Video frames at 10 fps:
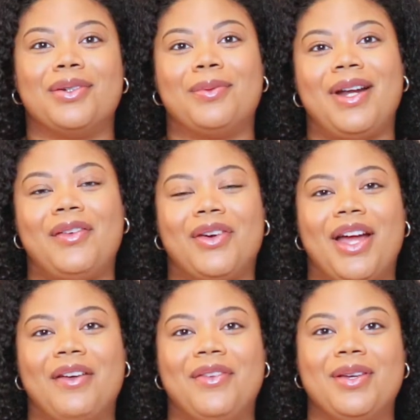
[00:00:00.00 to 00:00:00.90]
or whatever
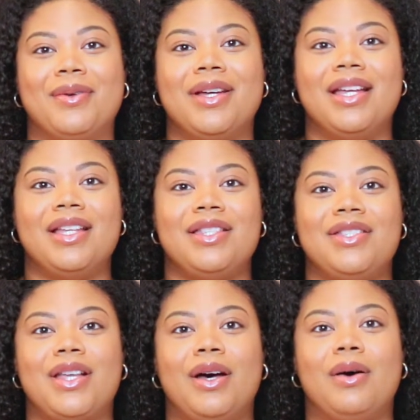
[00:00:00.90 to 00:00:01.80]
have you.
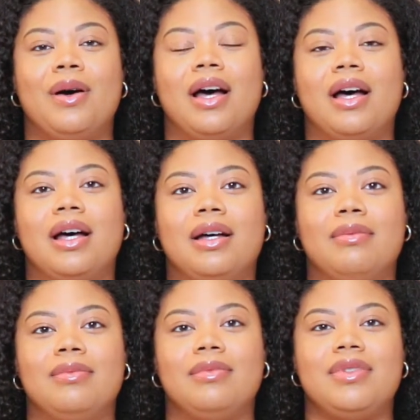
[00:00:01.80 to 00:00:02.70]

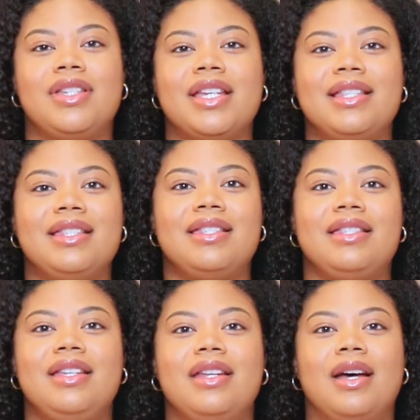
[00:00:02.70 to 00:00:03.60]
So
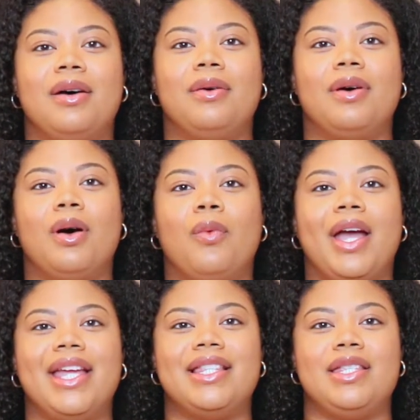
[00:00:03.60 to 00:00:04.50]
just, you know, a
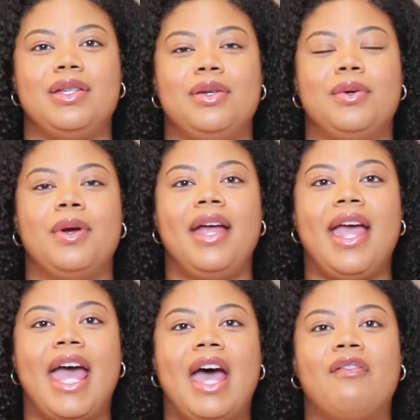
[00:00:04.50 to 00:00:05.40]
way to
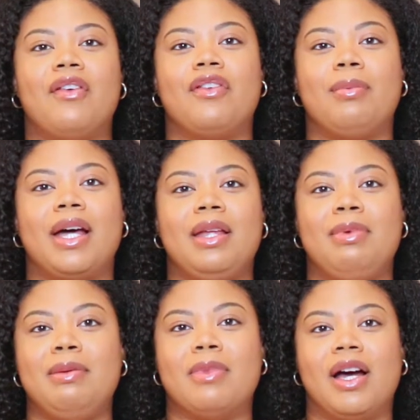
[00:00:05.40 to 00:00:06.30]
have everybody
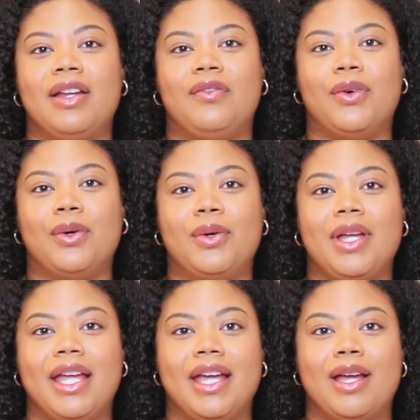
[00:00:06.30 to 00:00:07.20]
be mindful
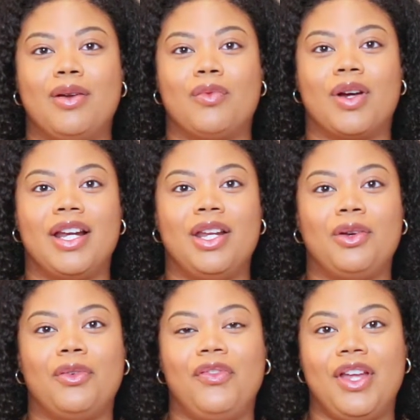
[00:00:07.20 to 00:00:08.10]
and run
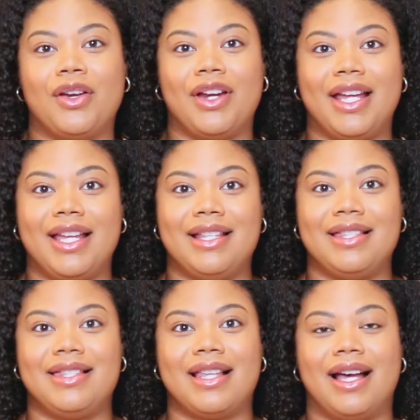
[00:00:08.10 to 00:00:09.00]

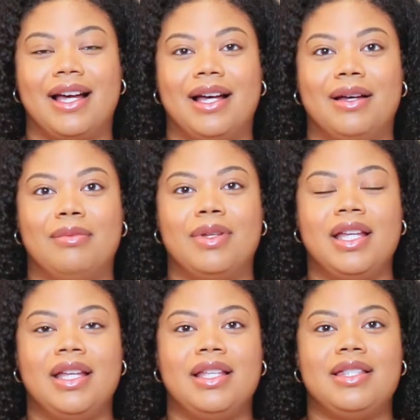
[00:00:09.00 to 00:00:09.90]
interference
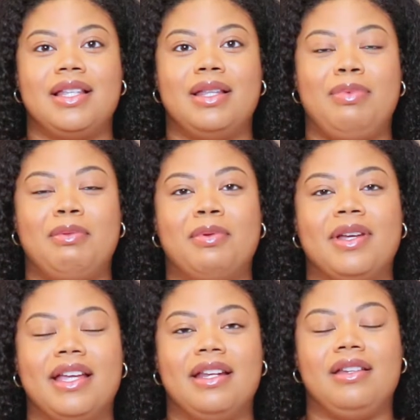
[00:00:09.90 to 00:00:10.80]
so that people
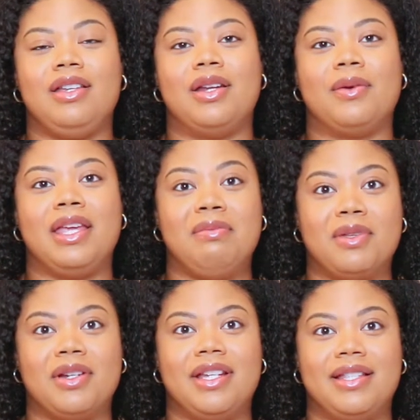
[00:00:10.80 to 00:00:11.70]
can, you know, keep
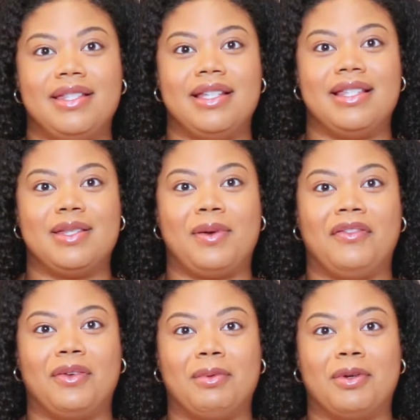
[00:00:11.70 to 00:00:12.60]
their distance
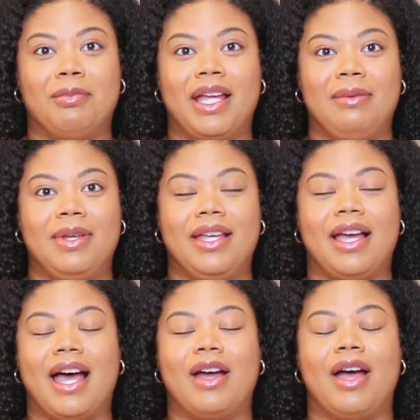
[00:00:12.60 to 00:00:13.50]
away from your
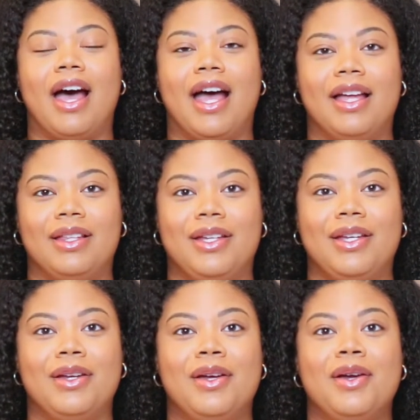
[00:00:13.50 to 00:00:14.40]
baby. I
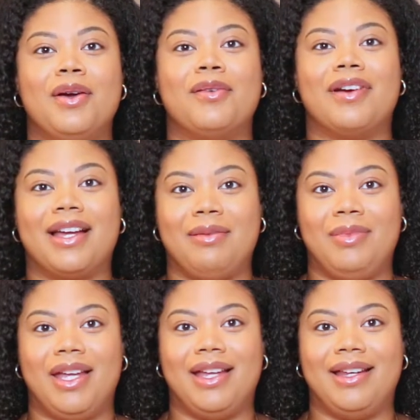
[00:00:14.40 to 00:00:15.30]
highly
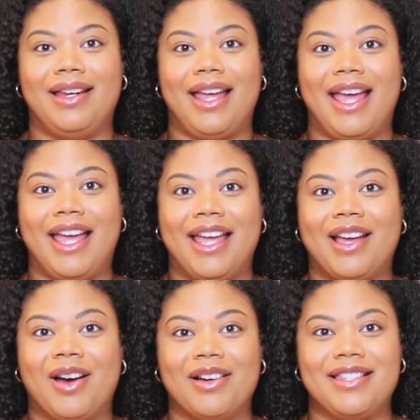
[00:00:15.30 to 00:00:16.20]
recommend a
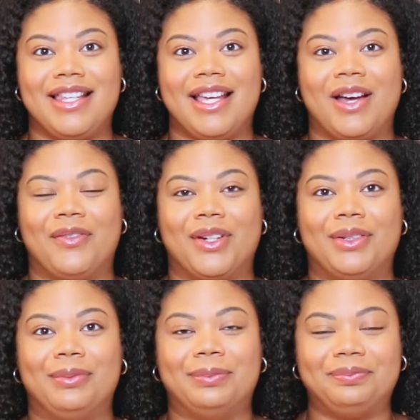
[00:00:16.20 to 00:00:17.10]
car seat
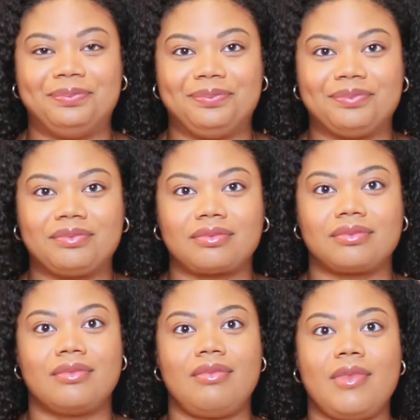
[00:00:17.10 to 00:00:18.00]
cover,
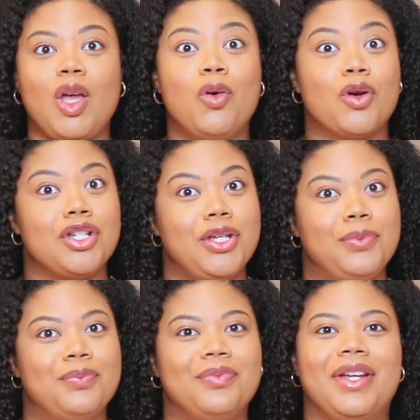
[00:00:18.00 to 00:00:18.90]
or
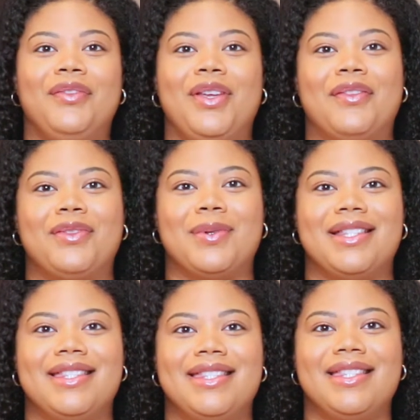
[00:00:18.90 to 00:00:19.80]
two if you have
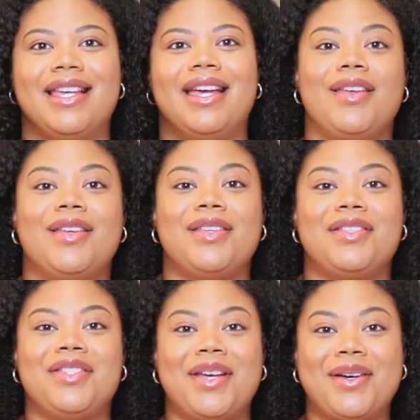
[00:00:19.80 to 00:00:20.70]
twins.
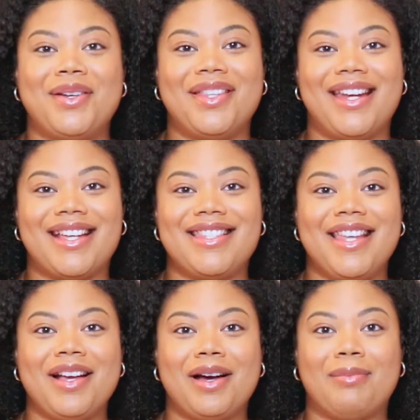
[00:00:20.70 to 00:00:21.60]
So the next
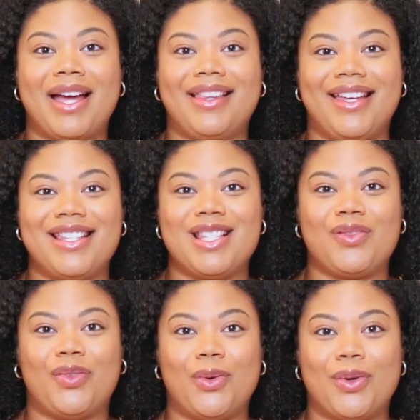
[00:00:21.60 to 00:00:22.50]
thing on my
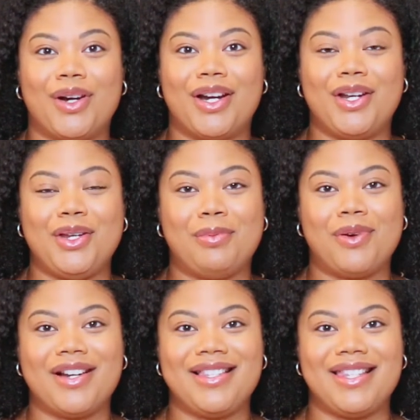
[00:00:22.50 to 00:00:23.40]
list for
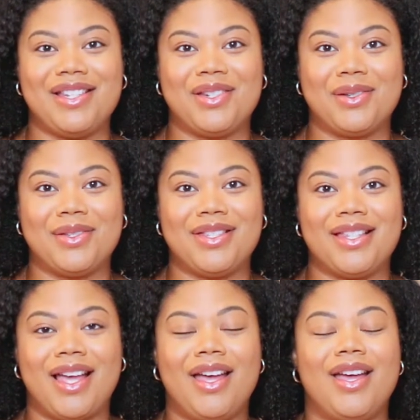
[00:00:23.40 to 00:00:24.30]
newborn
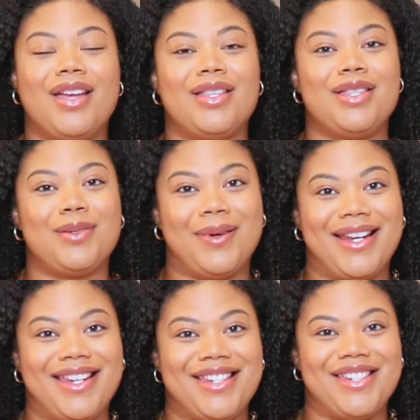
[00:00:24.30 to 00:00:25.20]
essentials,
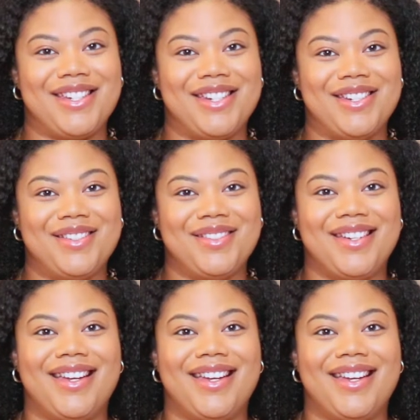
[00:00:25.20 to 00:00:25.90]
twin edition,